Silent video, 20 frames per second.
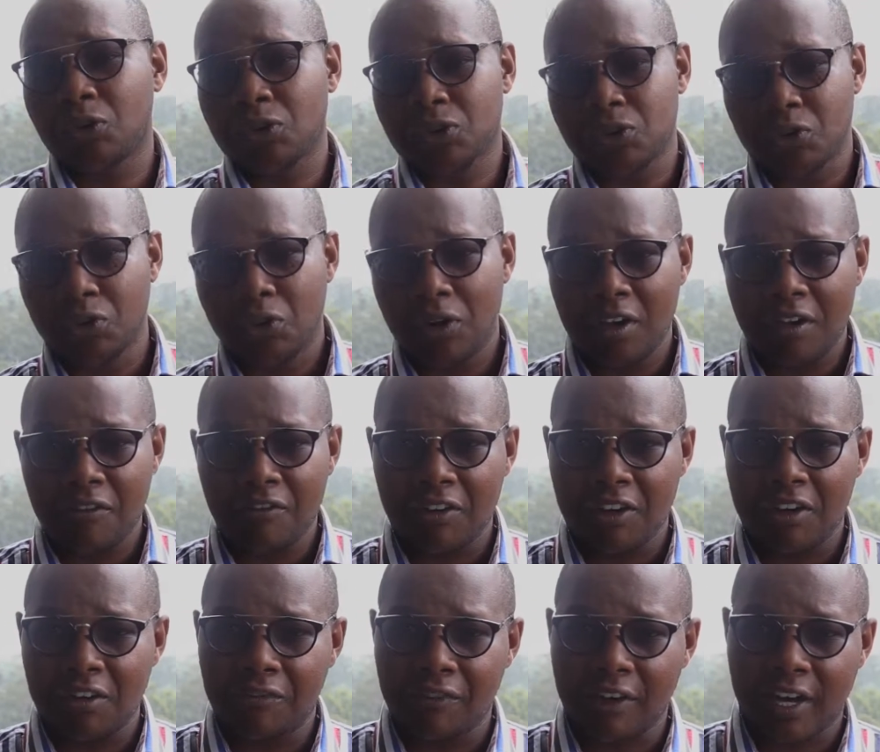was growing
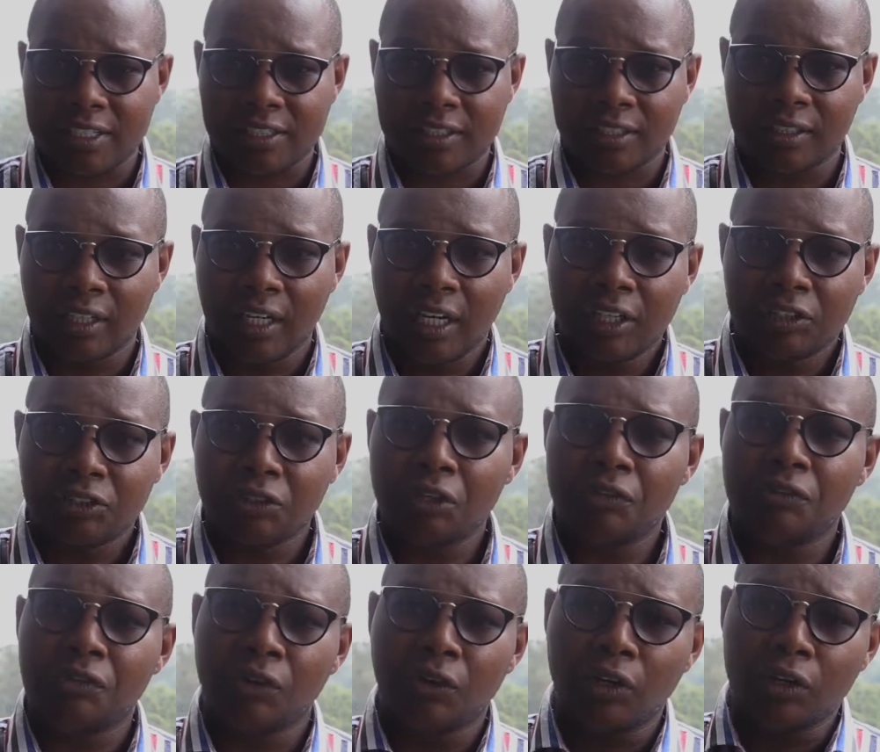very fast. So
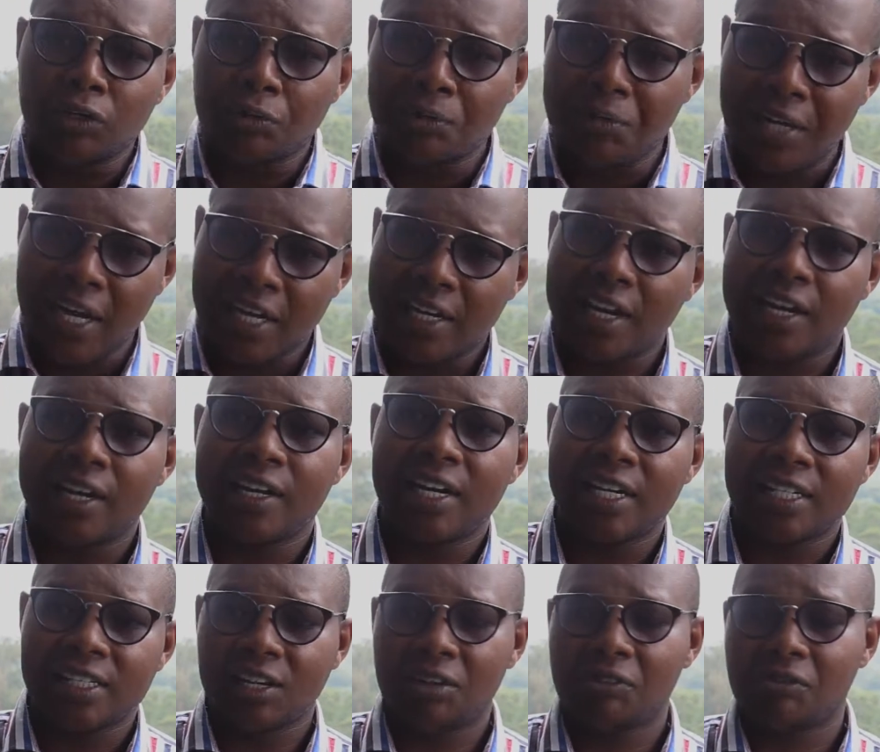if you want to be a
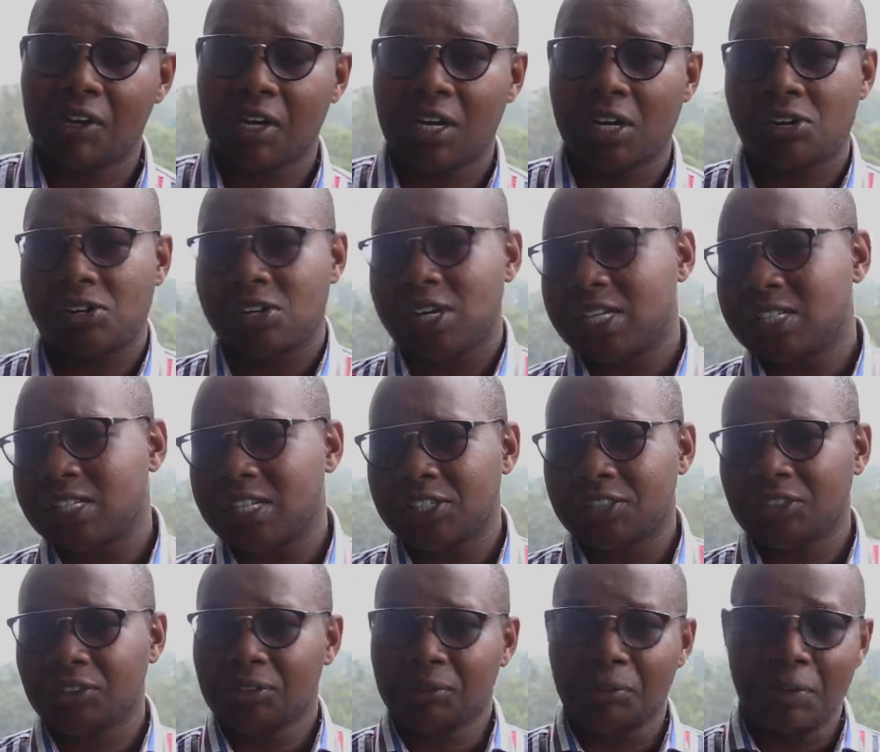director of an
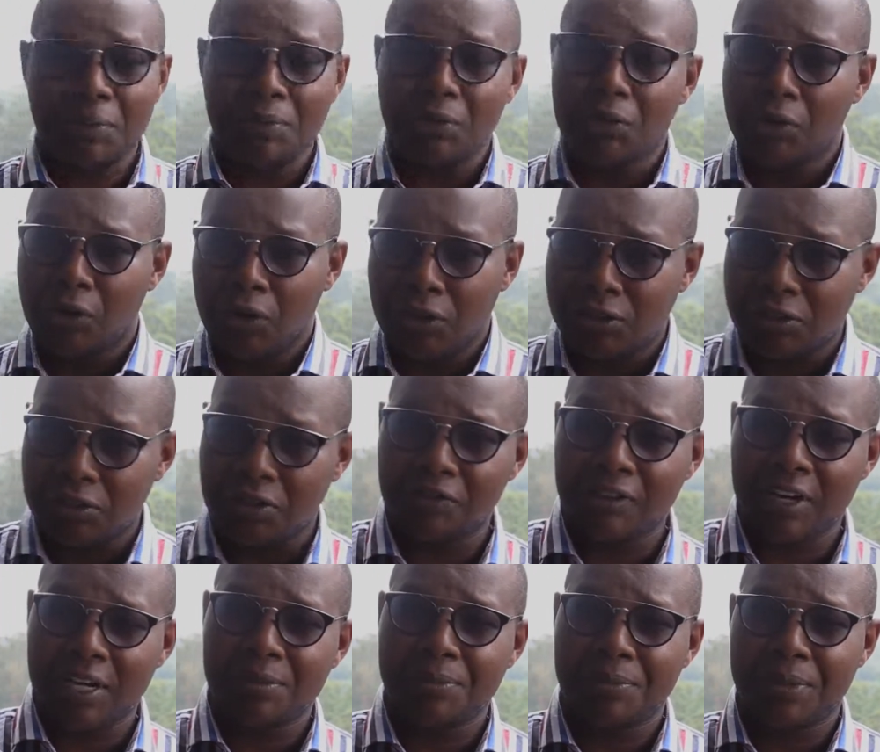organization, maybe you want to
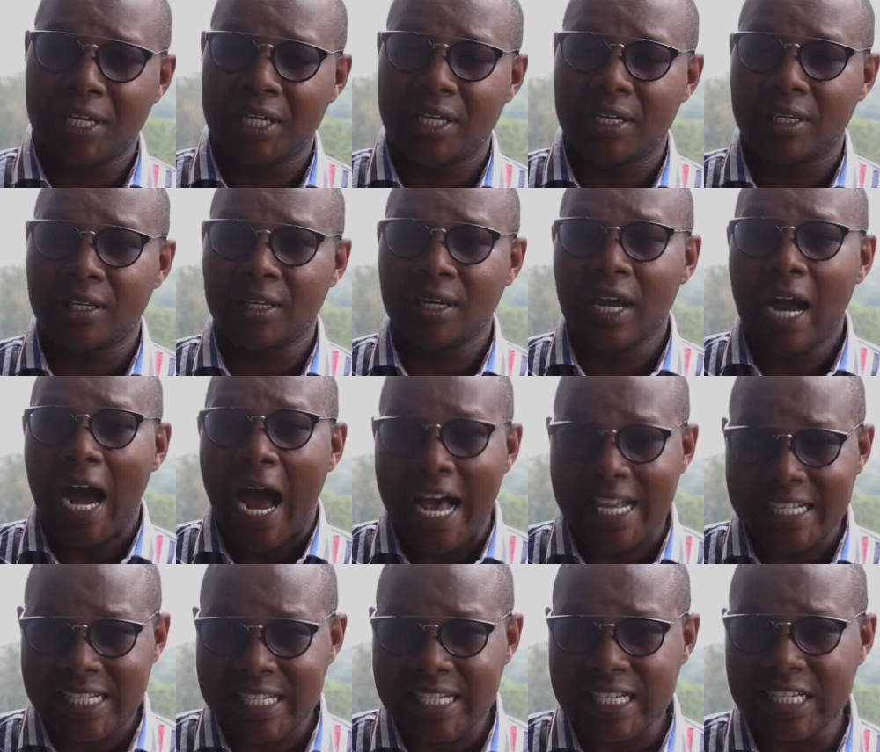even be a
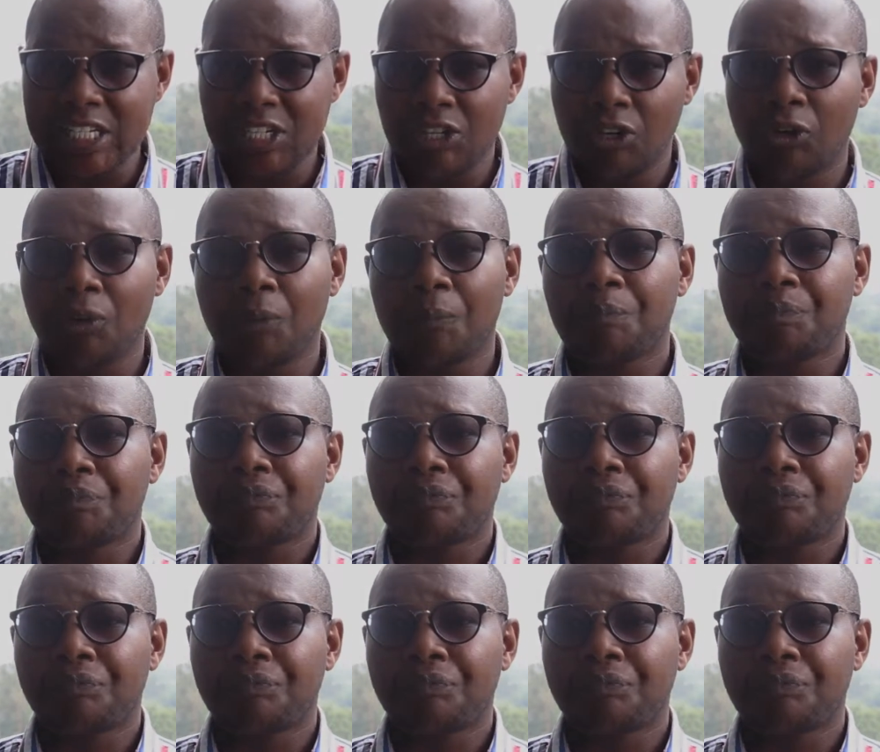CEO,